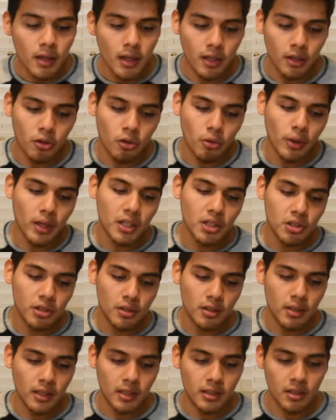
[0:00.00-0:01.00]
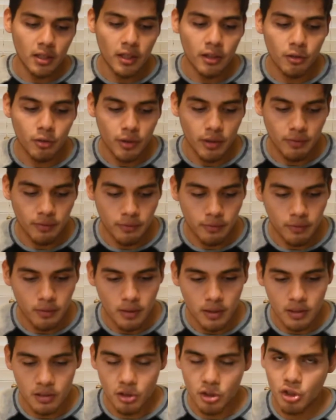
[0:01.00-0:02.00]
In creation, it's iterative.
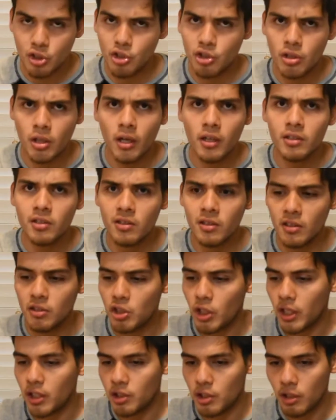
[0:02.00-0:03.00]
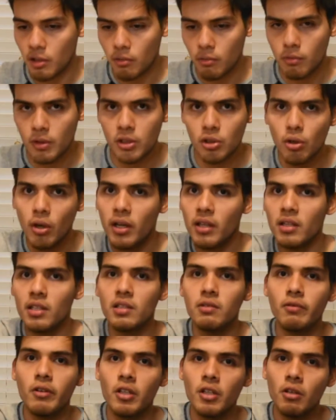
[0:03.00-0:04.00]
It's constantly changing. We tried
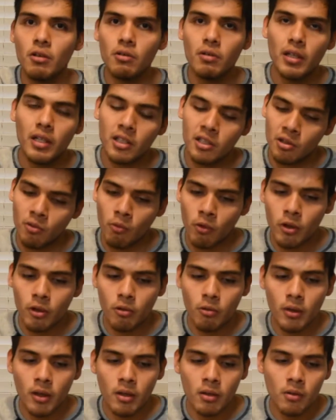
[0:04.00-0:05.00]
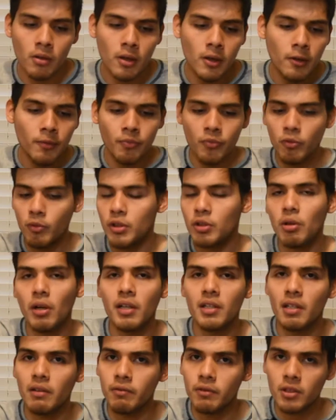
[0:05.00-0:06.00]
this video, it doesn't work well. We try
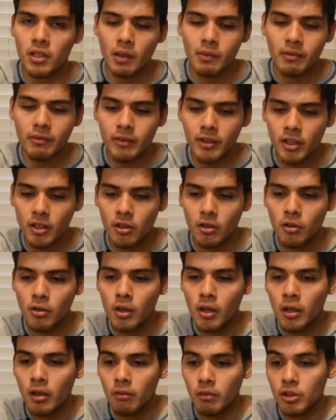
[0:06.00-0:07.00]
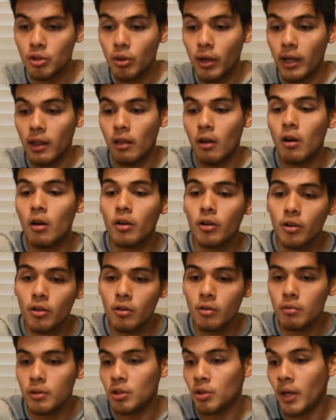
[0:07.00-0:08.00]
a different type of video. We try
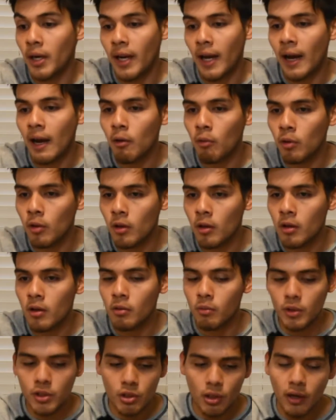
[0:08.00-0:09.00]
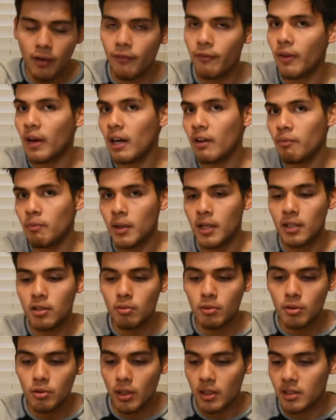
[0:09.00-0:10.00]
longer. We try an hour long. We try 5 minutes.
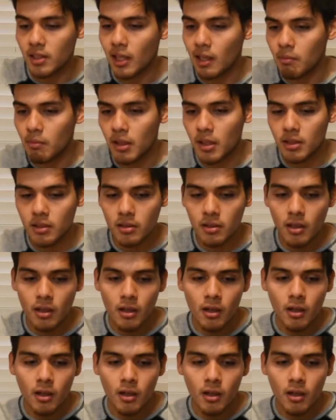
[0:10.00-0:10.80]
We try 10 minutes.